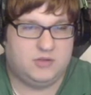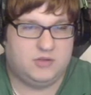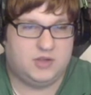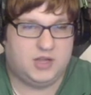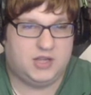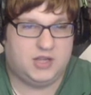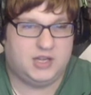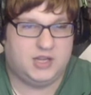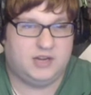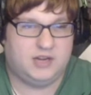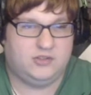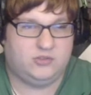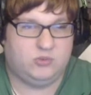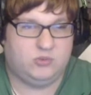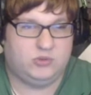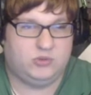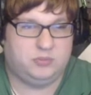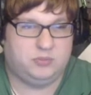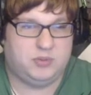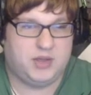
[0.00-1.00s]
I gotta
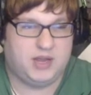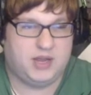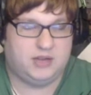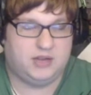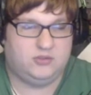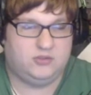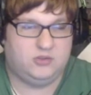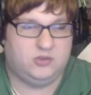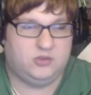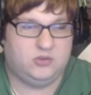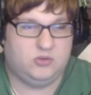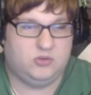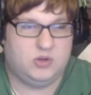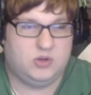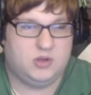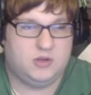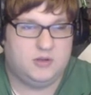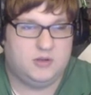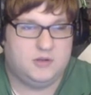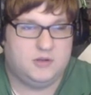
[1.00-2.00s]
switch back to
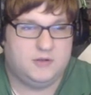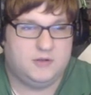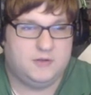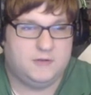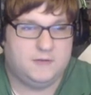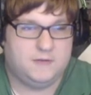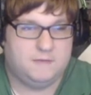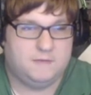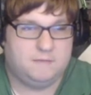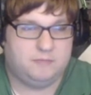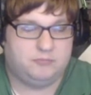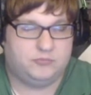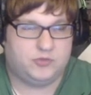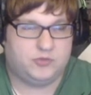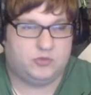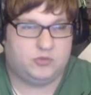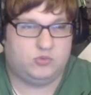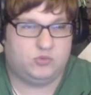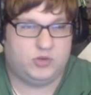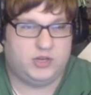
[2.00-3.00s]

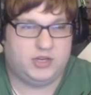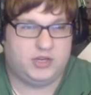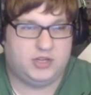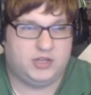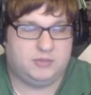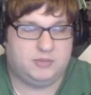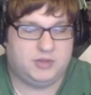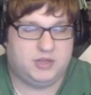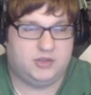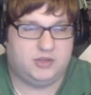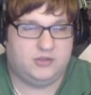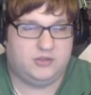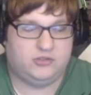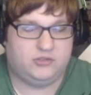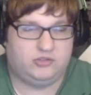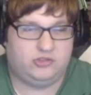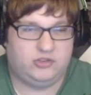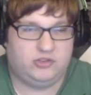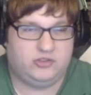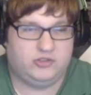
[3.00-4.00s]
Rita because
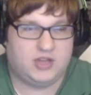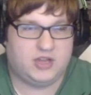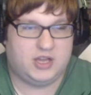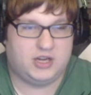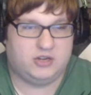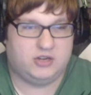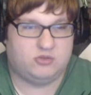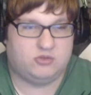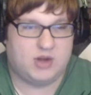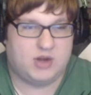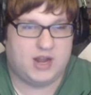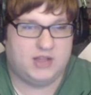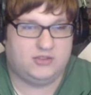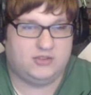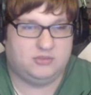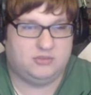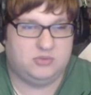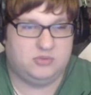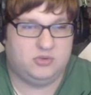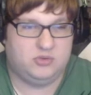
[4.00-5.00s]
she's got a grass
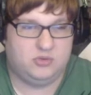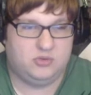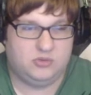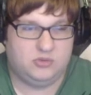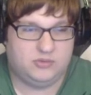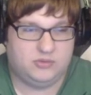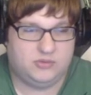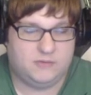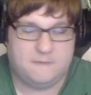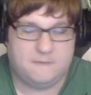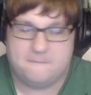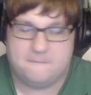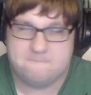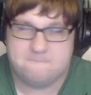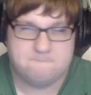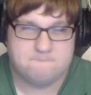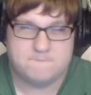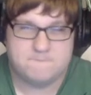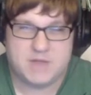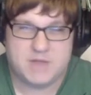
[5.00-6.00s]

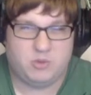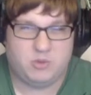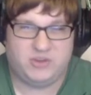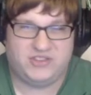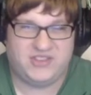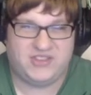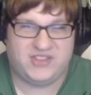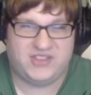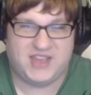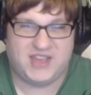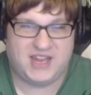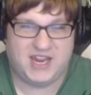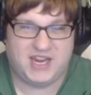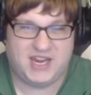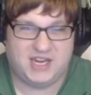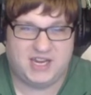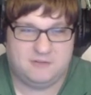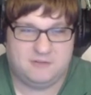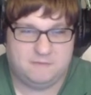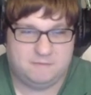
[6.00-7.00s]
move. I wasn't thinking.
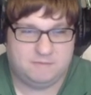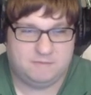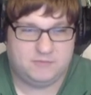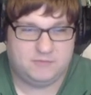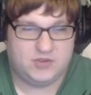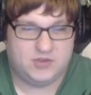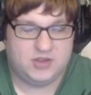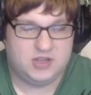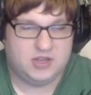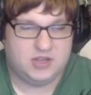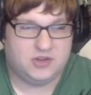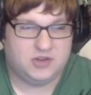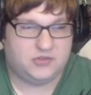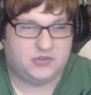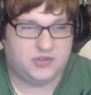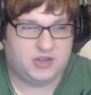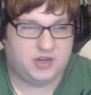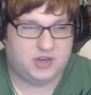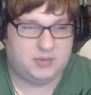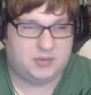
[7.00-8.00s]
I was
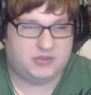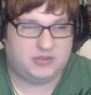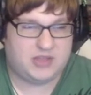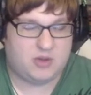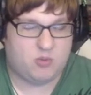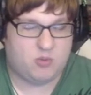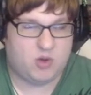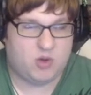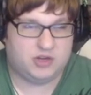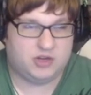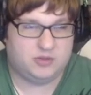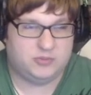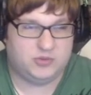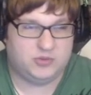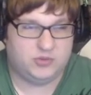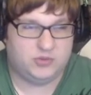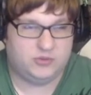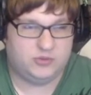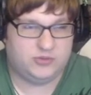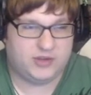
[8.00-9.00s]
thinking about that water
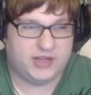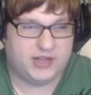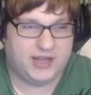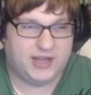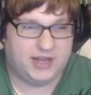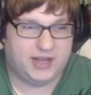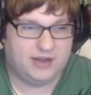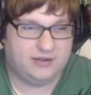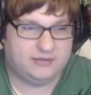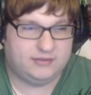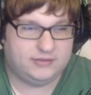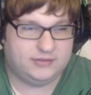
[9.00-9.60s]
move I have.